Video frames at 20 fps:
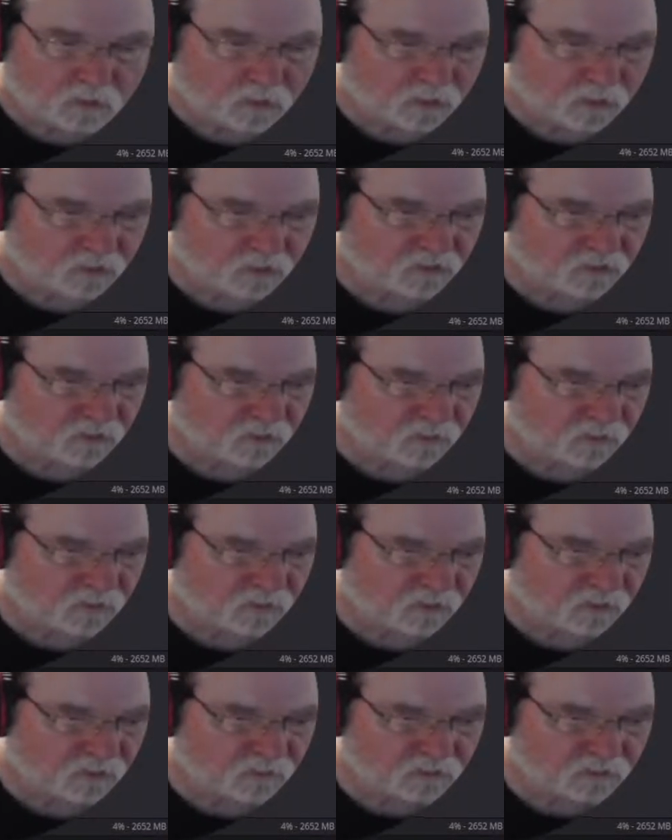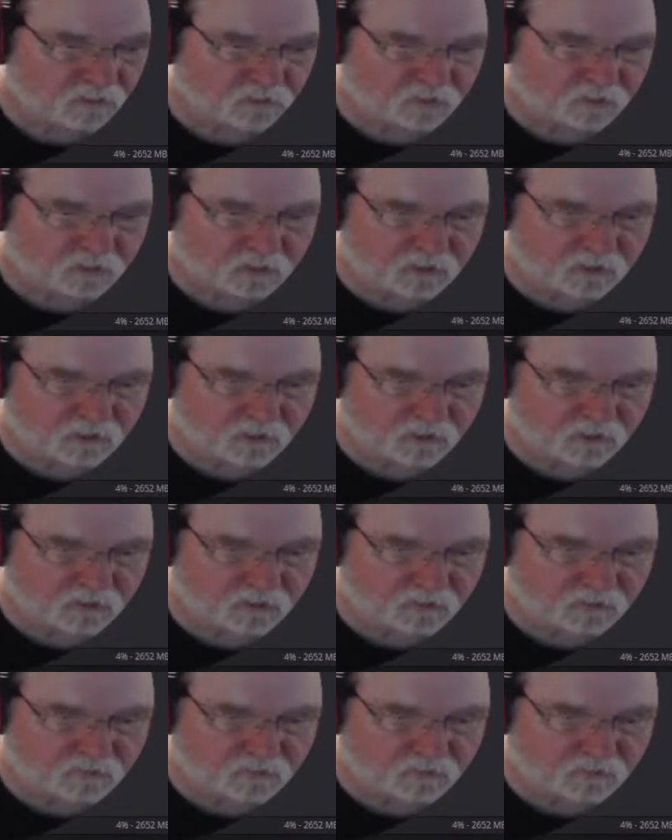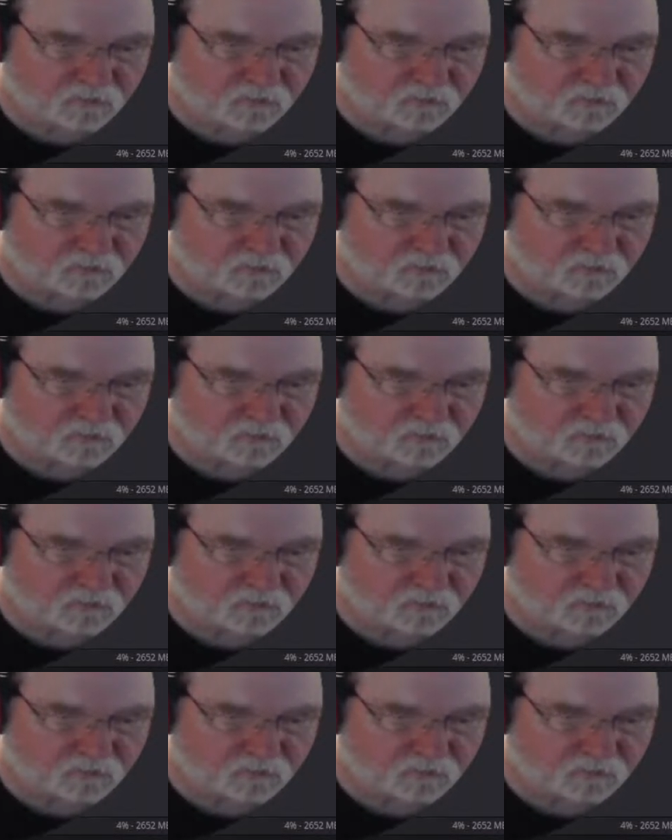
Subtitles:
It's still troubling that I cannot see